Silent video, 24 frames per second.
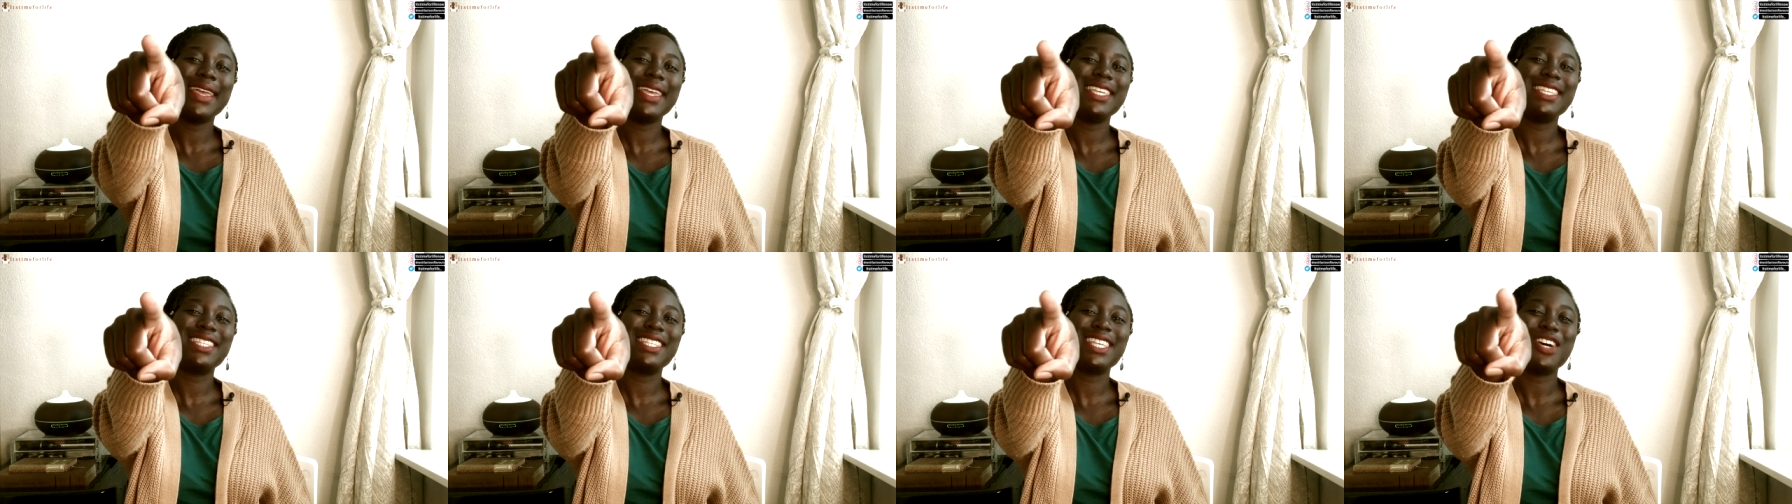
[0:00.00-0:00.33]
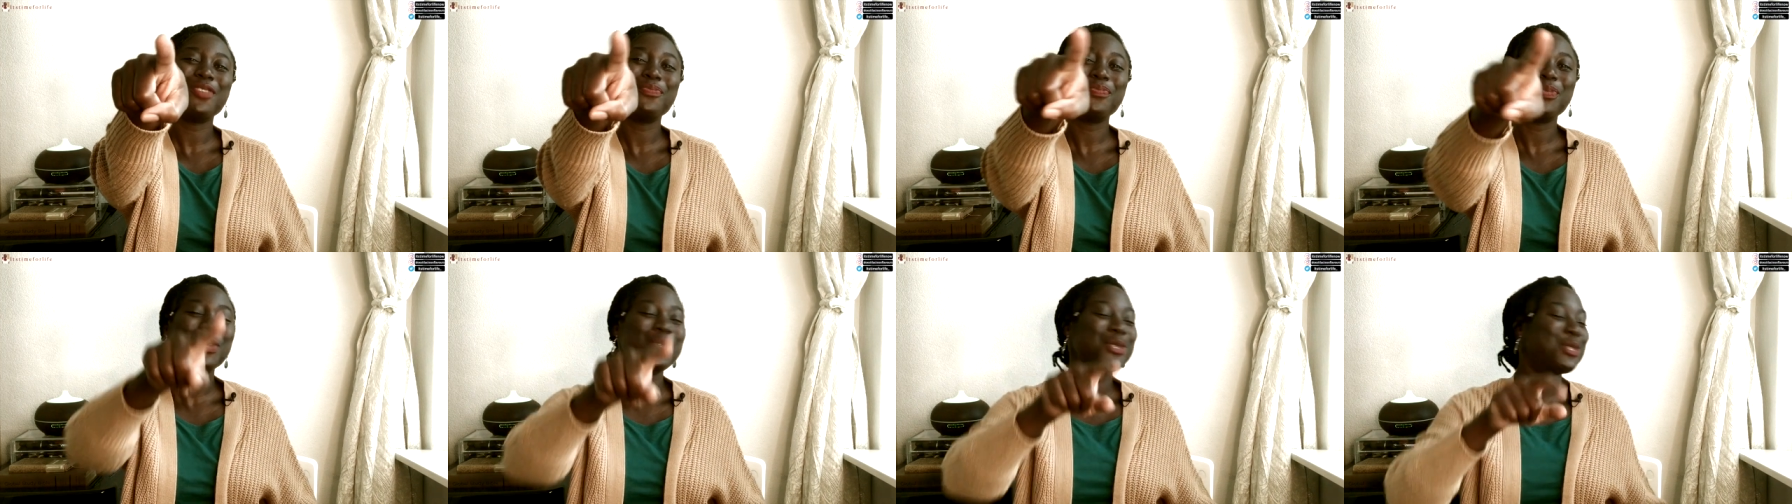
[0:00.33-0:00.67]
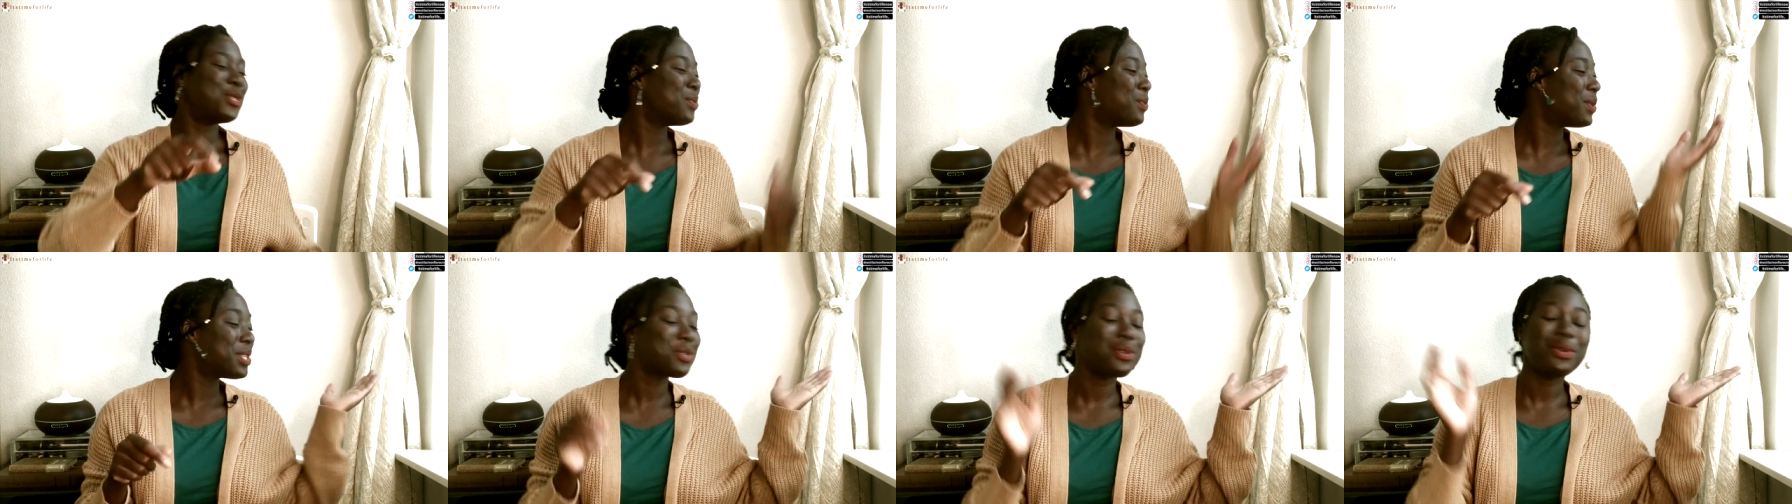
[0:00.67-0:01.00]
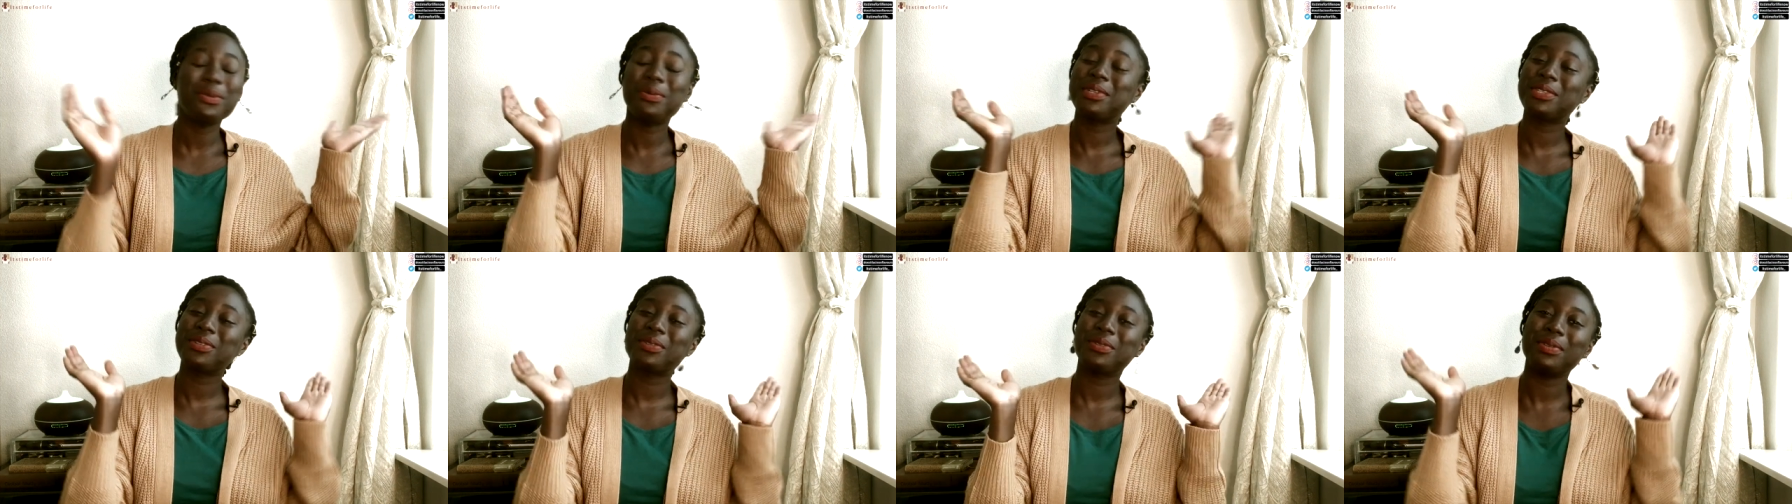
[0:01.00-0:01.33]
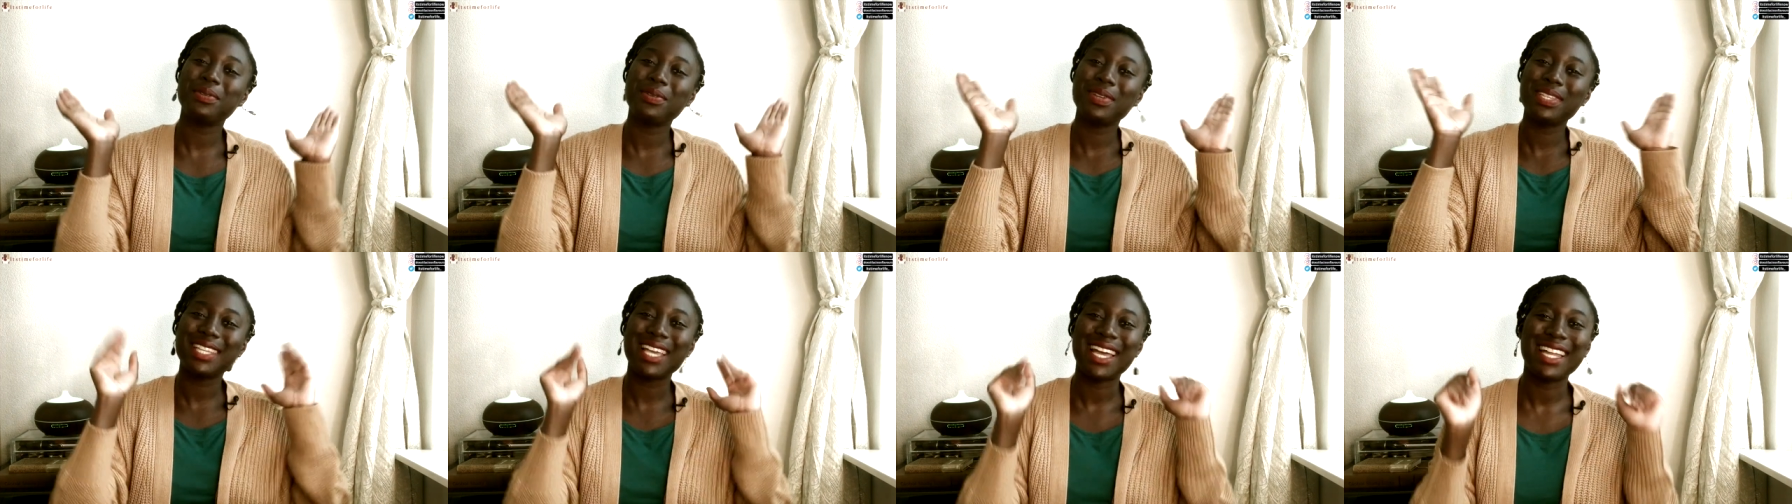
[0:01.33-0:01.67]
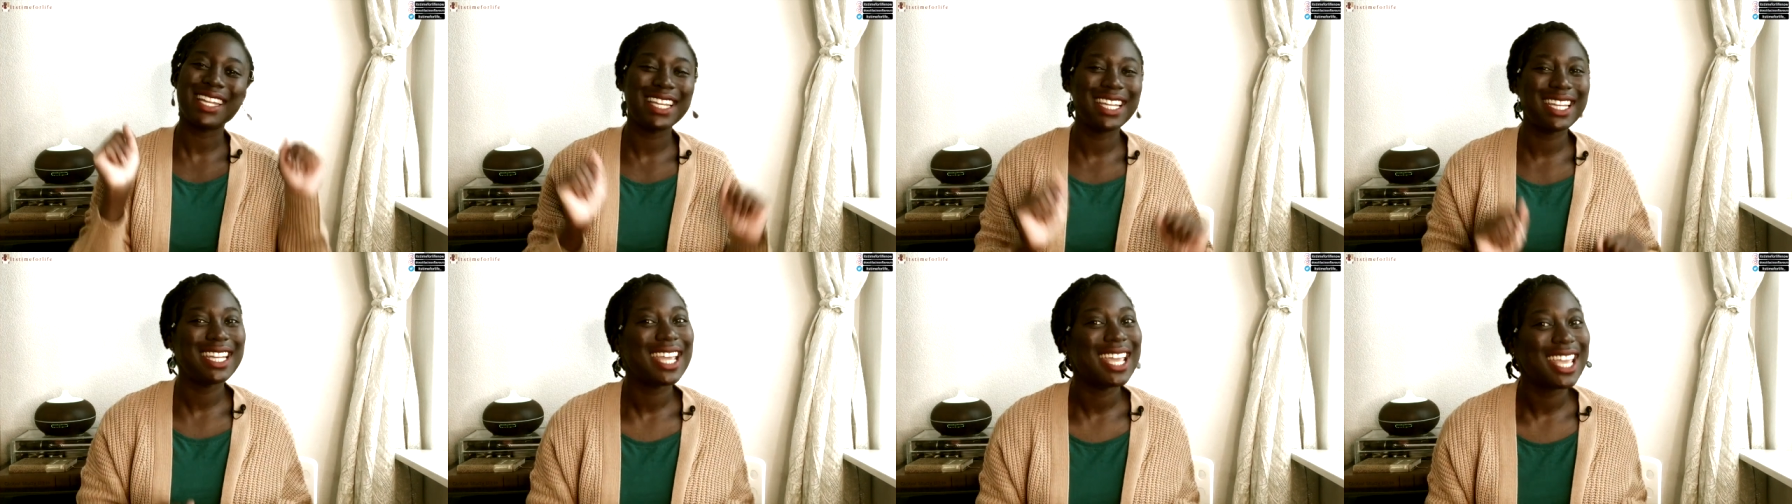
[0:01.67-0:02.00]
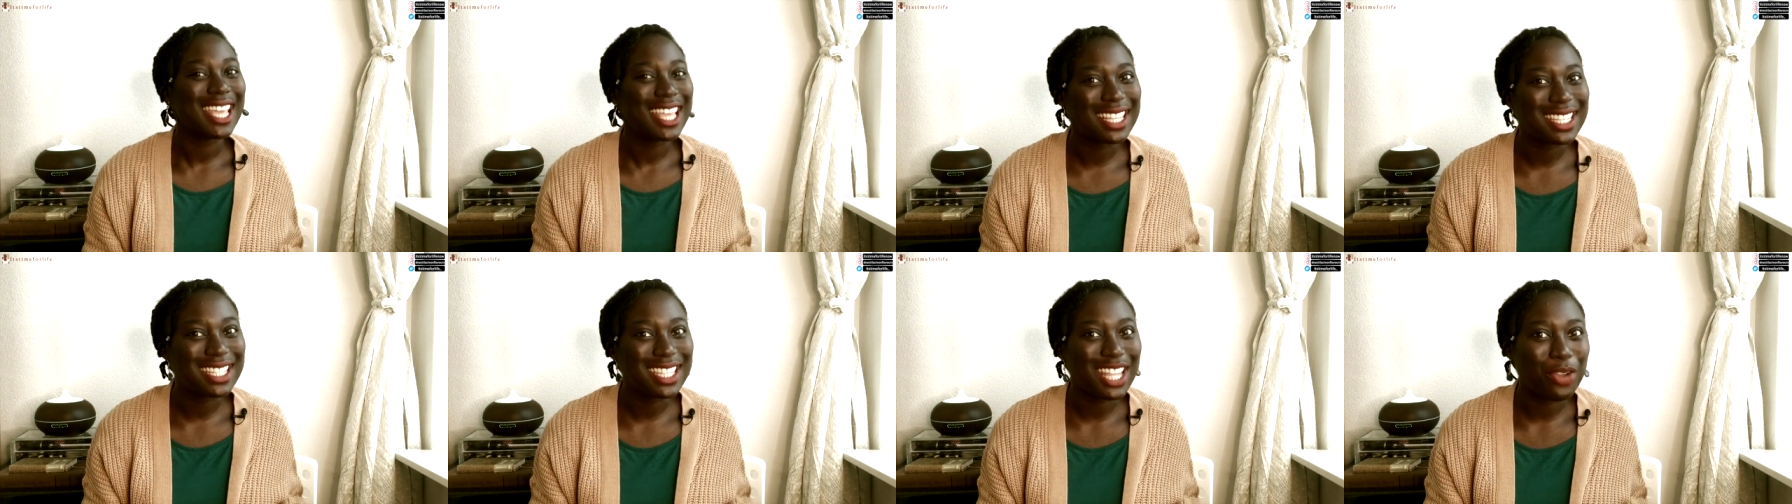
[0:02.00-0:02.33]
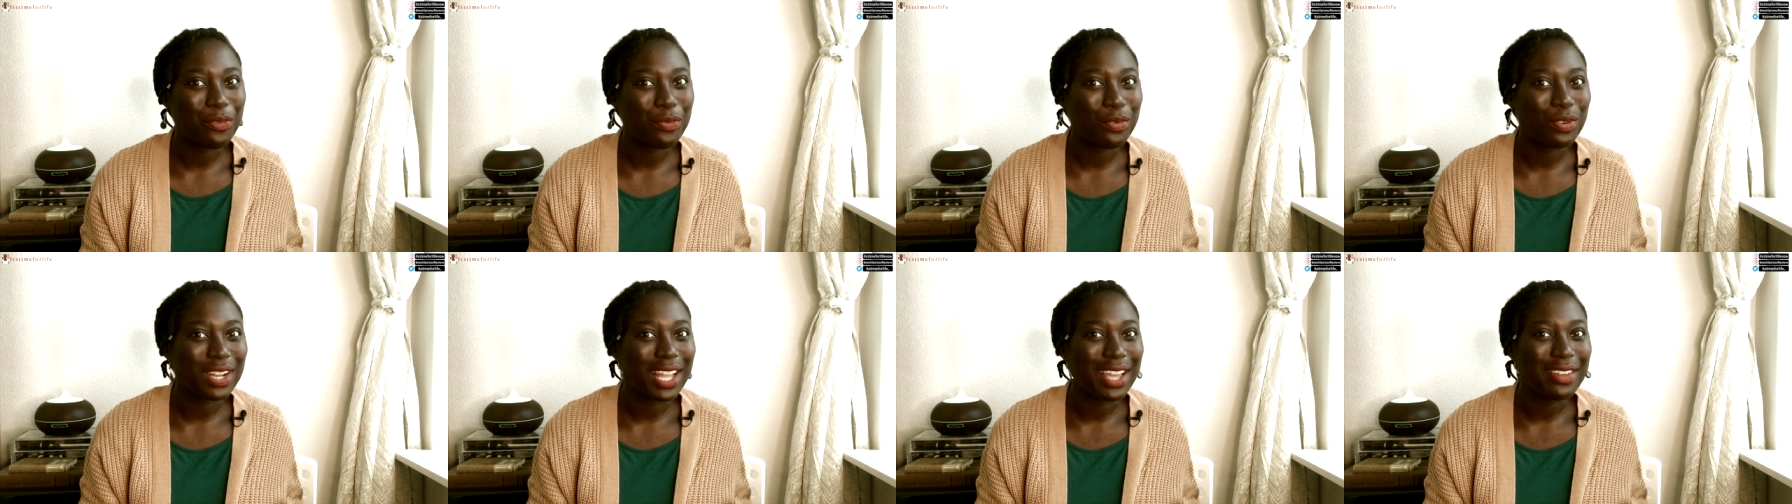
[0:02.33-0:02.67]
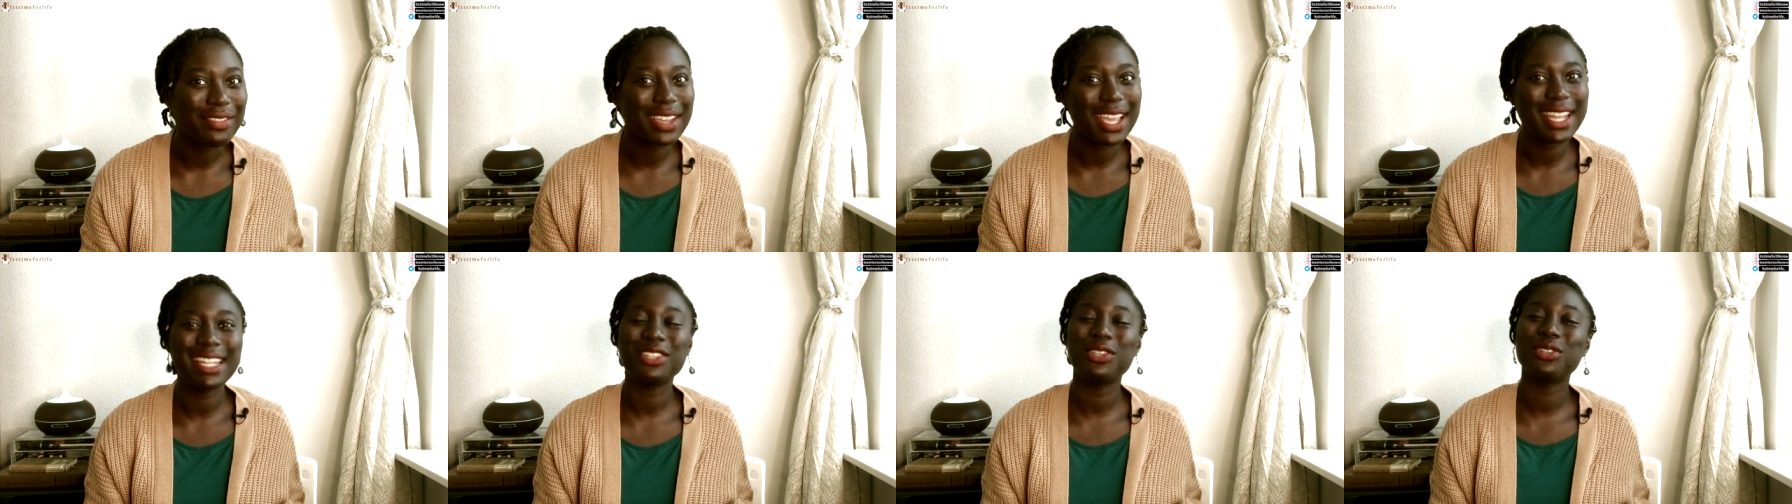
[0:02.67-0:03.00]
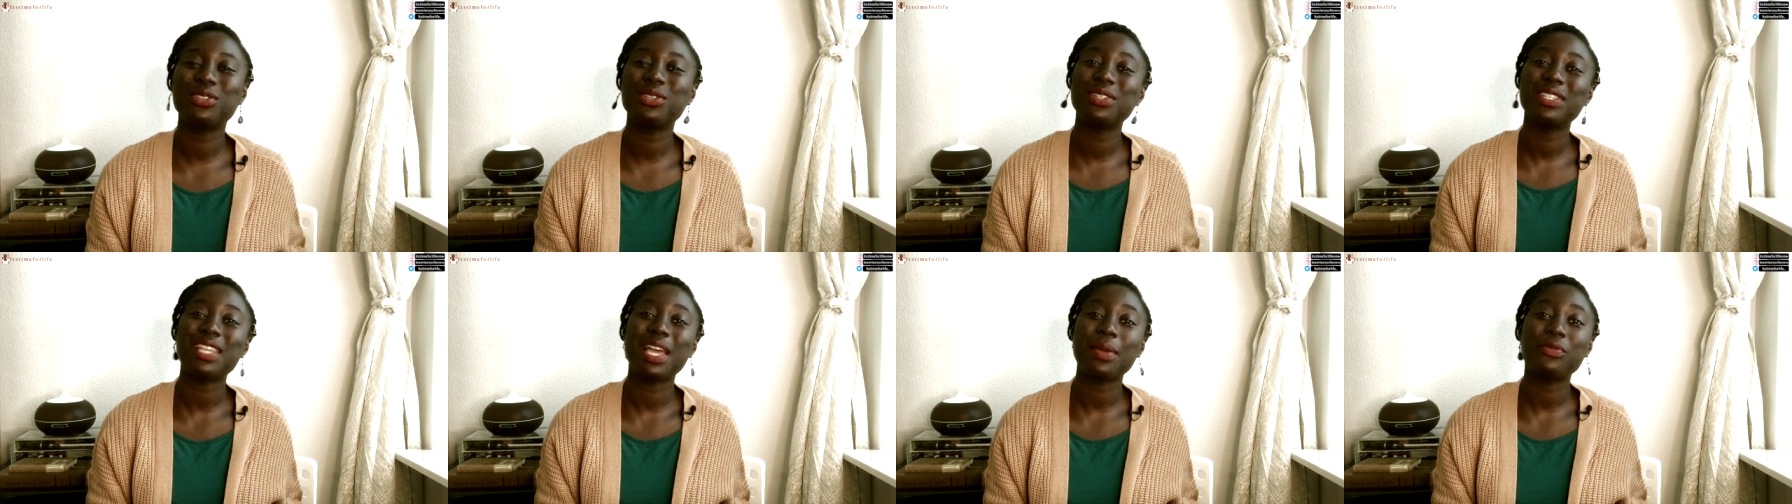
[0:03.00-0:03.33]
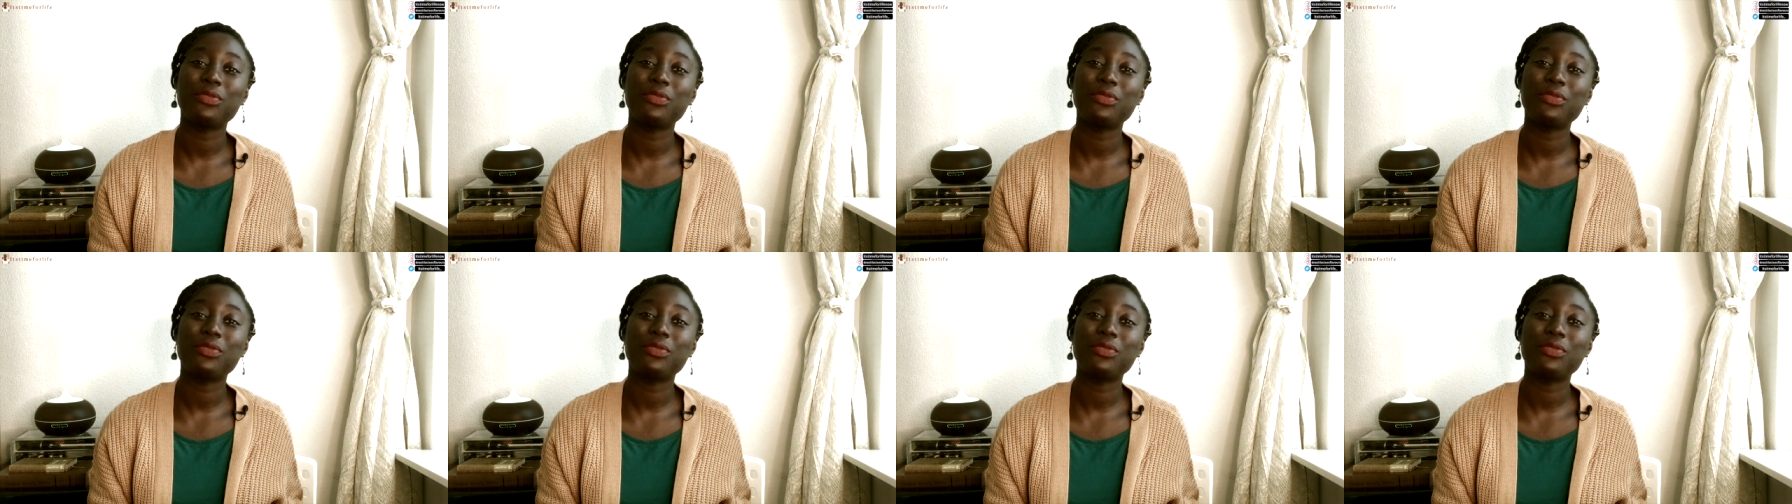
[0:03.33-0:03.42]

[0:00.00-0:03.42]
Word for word: is up, YouTube? What's cool? What's going What's happening? It's time for life, and it's also time